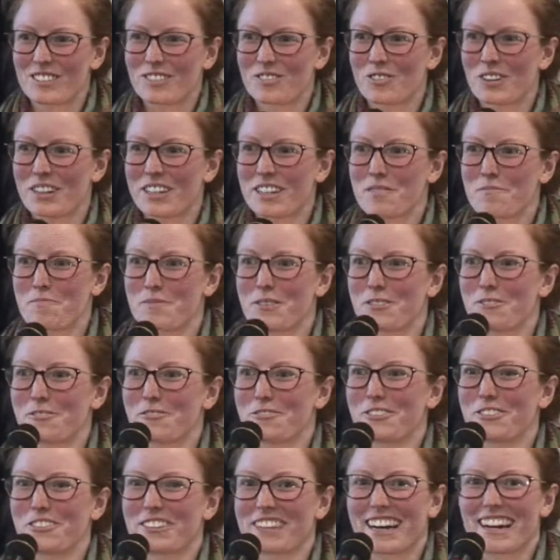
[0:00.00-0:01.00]
What a
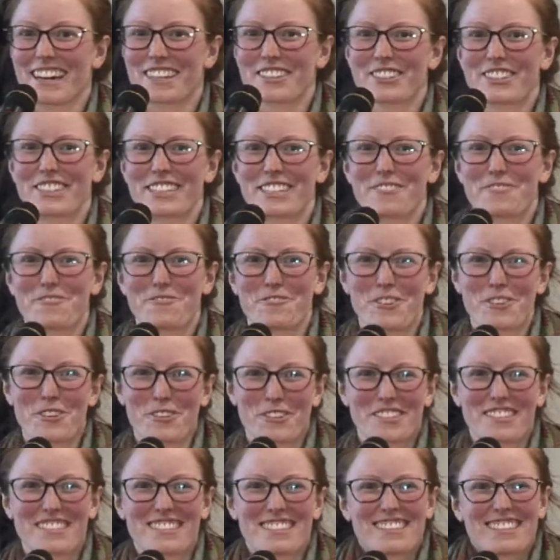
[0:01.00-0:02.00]
beautiful gathering of
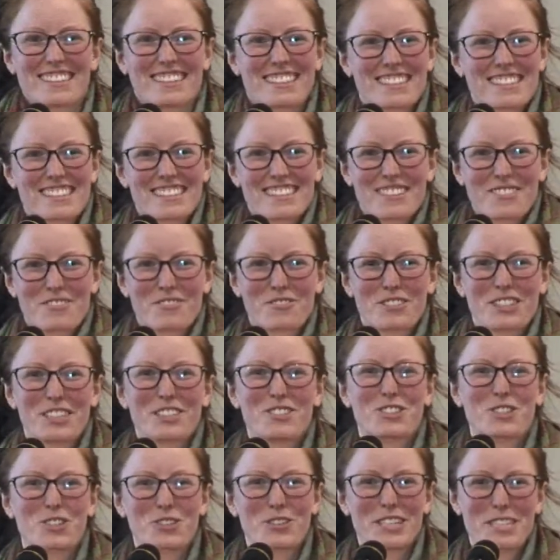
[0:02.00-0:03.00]
folks. It's a real
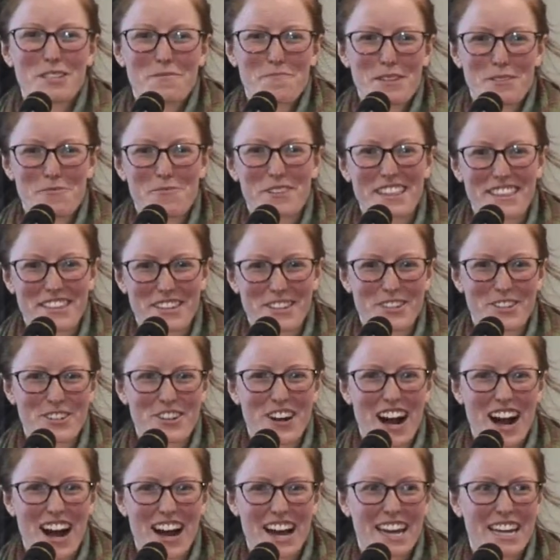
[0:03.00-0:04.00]
joy to be with you.
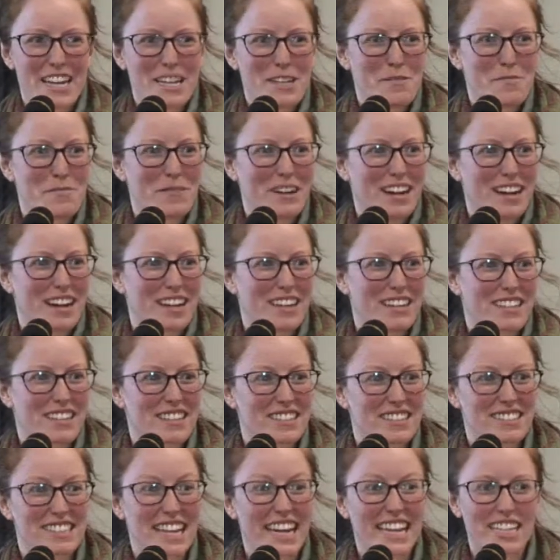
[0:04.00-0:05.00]
I am the
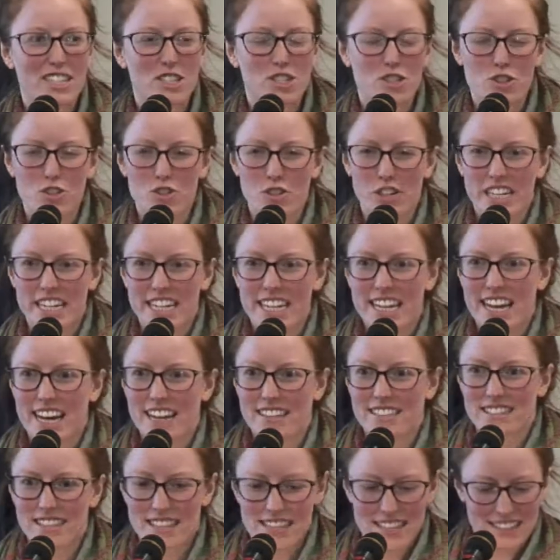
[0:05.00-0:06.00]
second string,
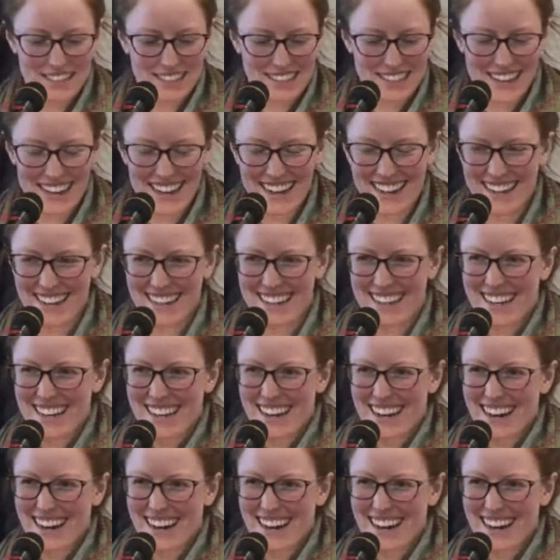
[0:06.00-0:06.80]
as they say.